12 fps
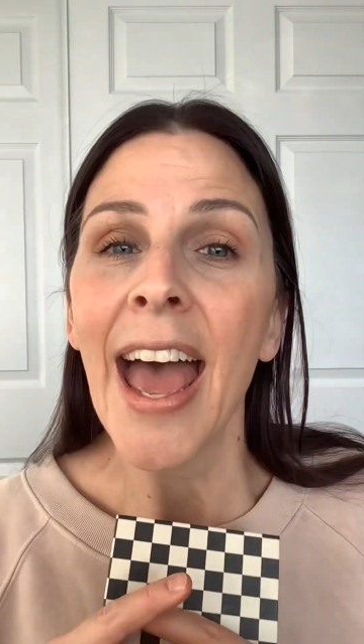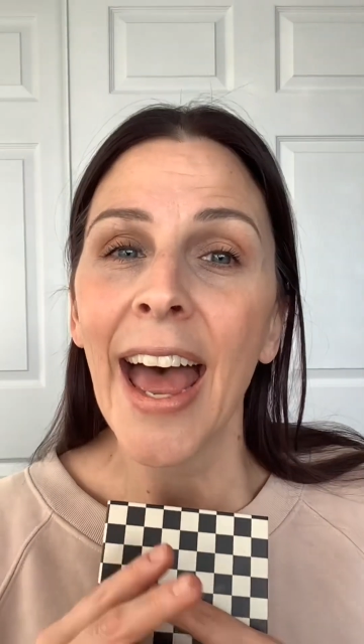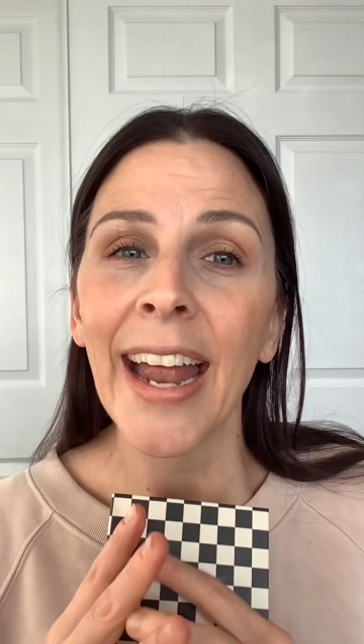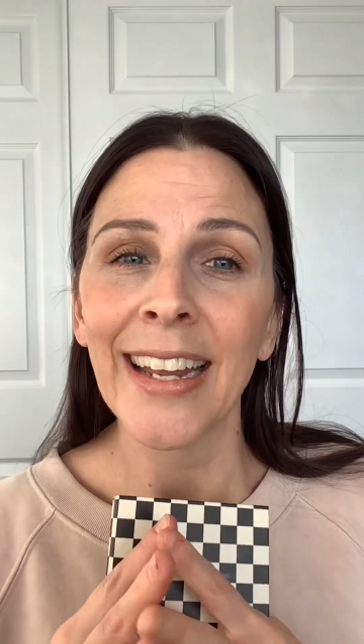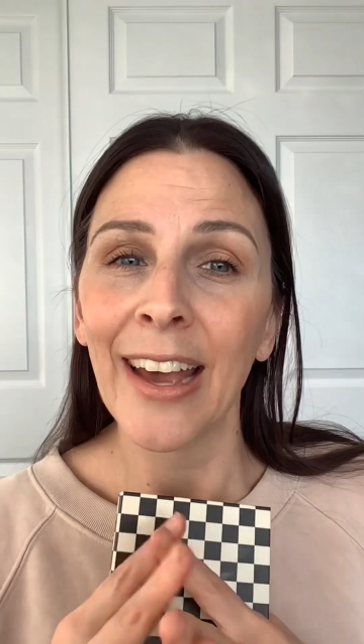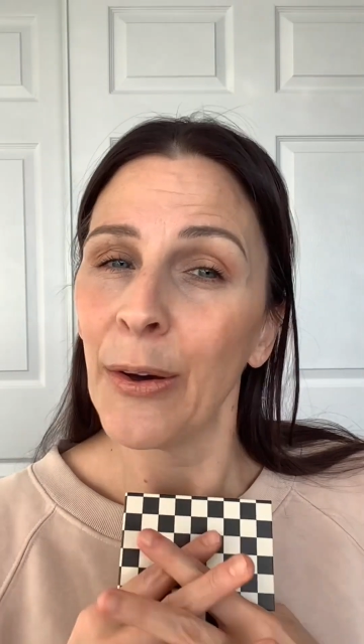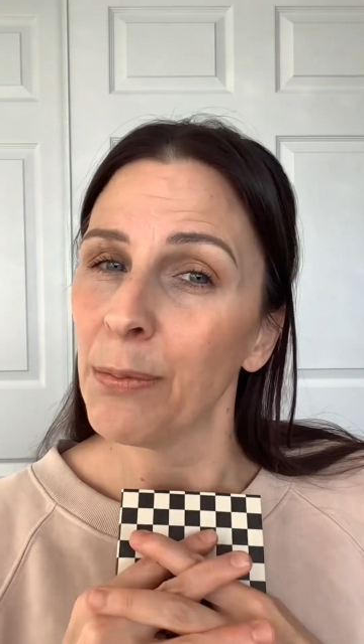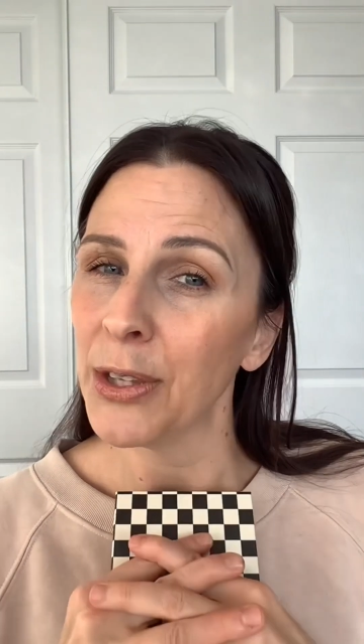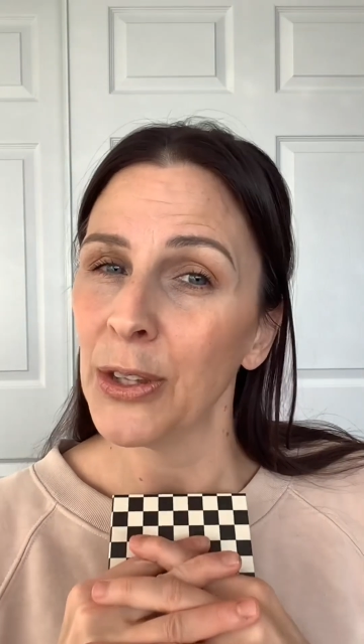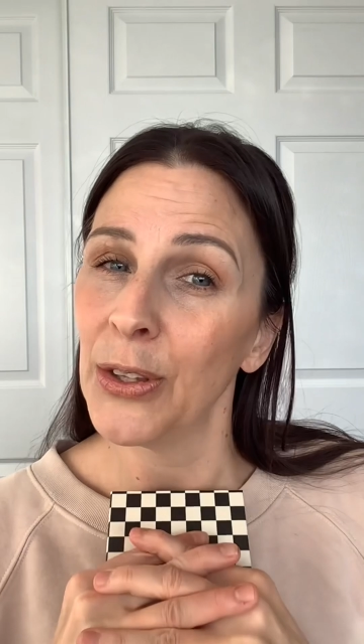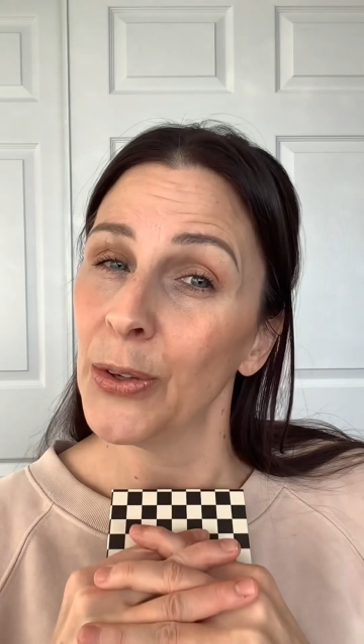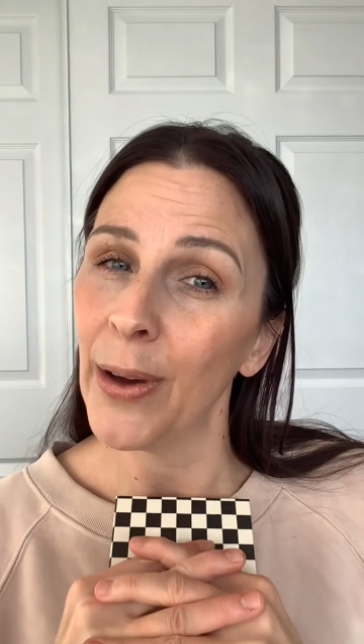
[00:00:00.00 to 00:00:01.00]
And I hope
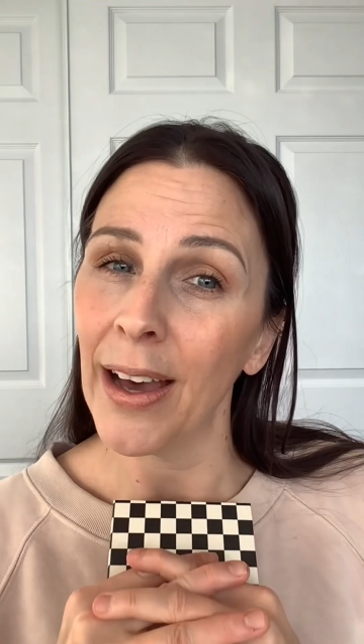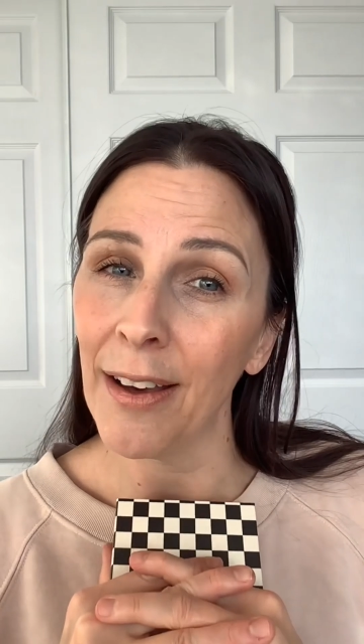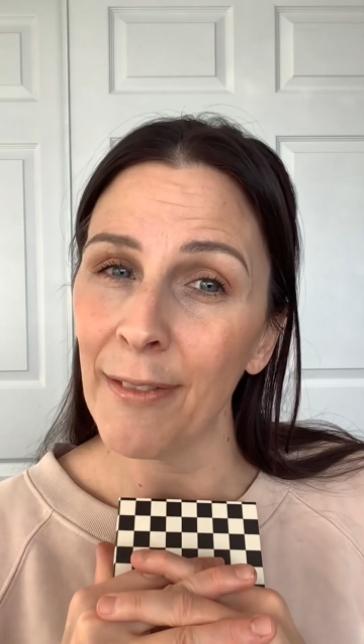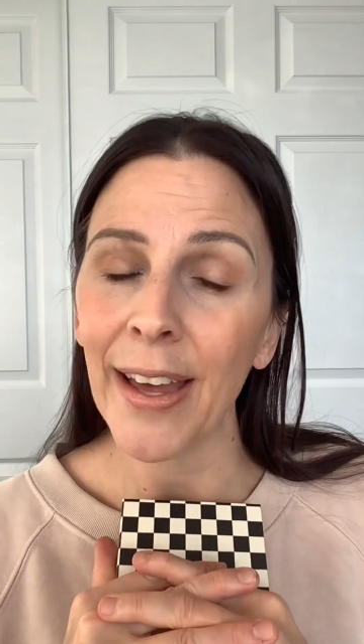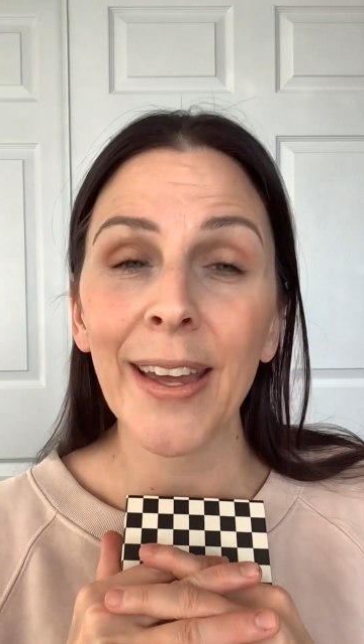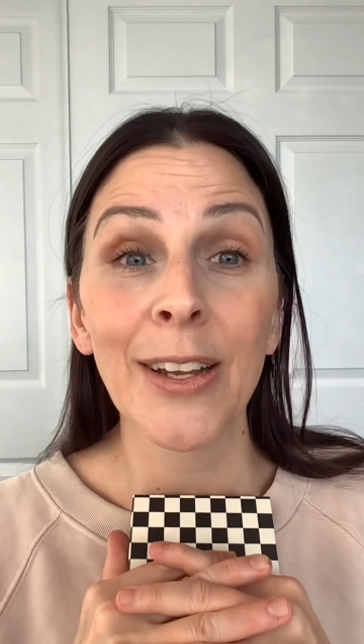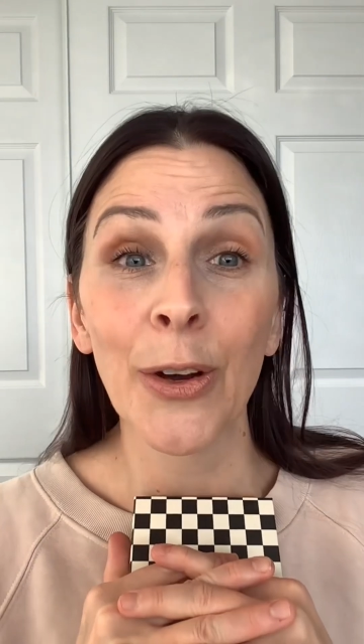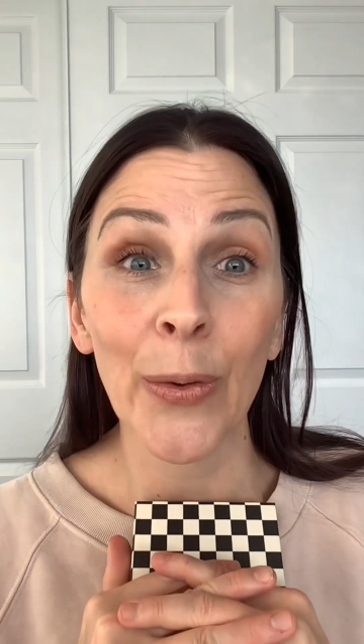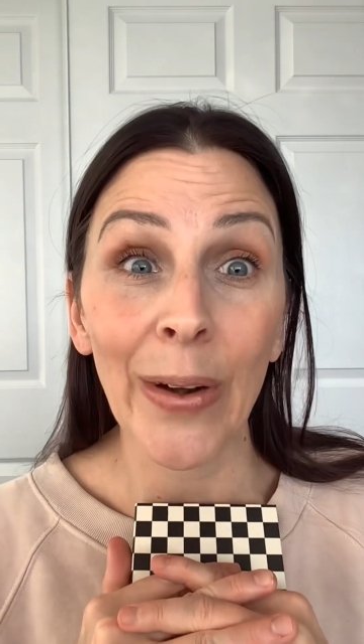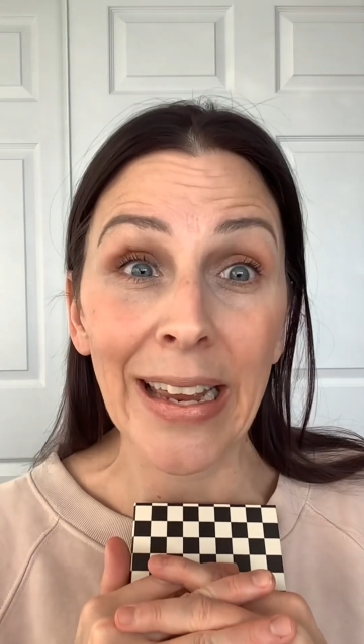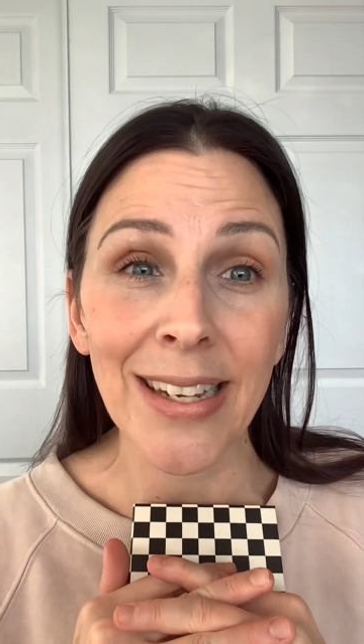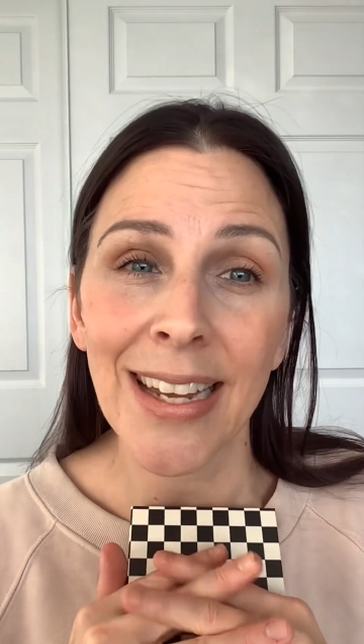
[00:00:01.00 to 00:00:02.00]
you have a
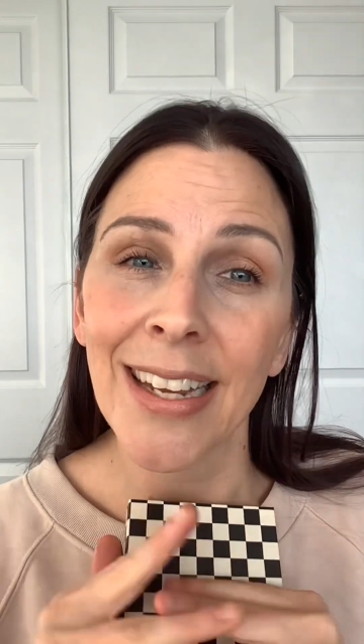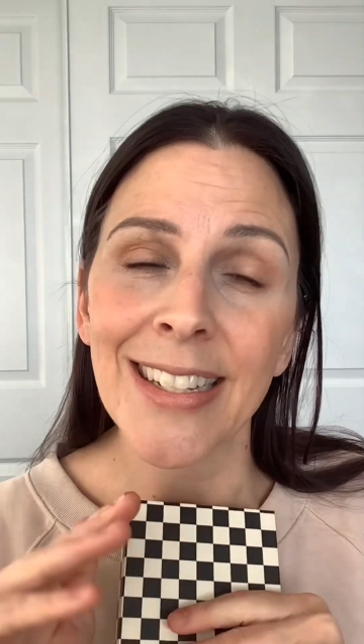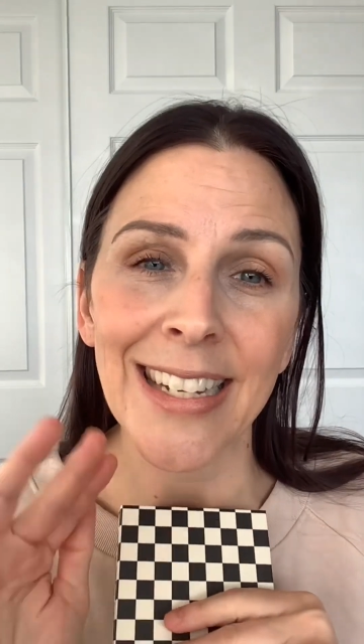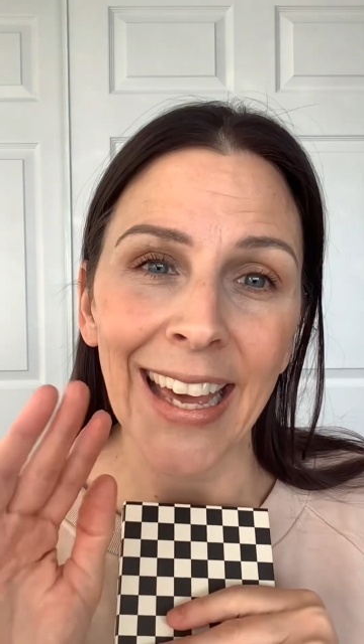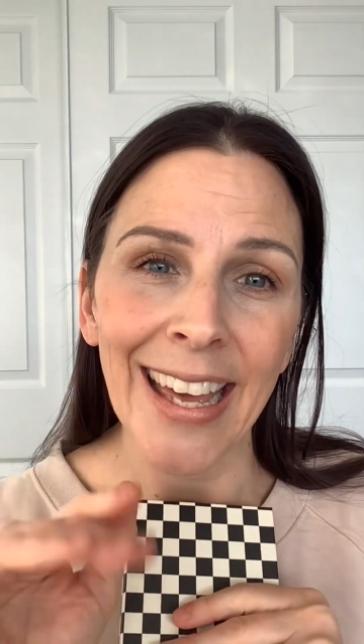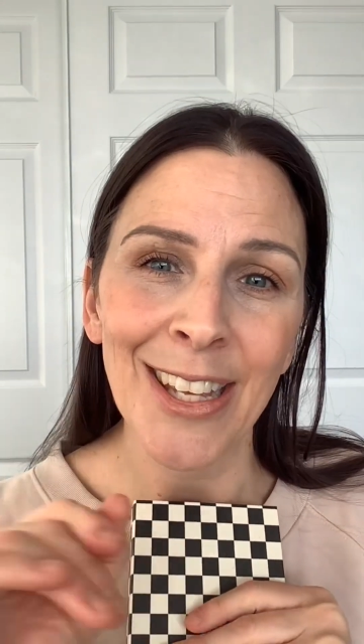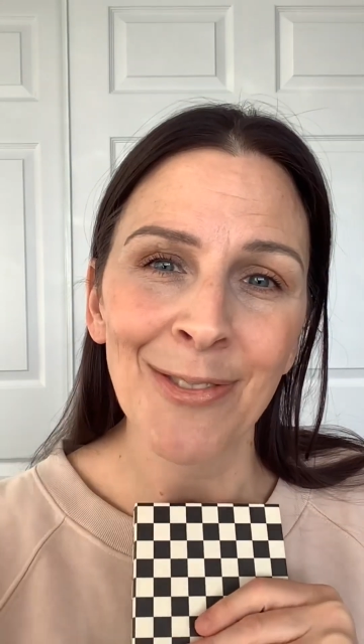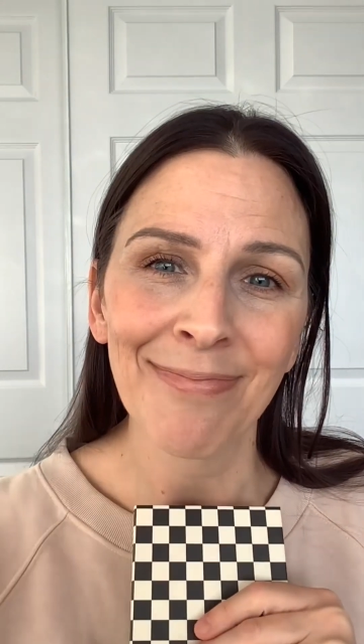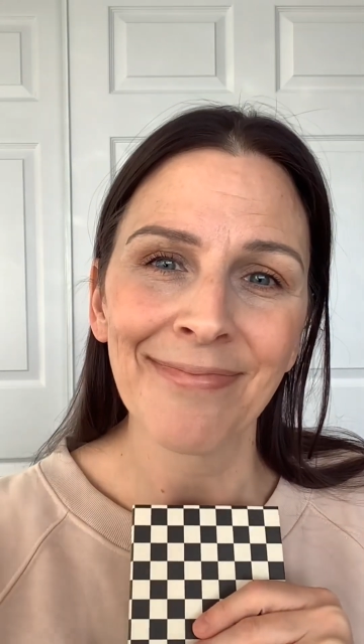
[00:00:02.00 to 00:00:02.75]
great day.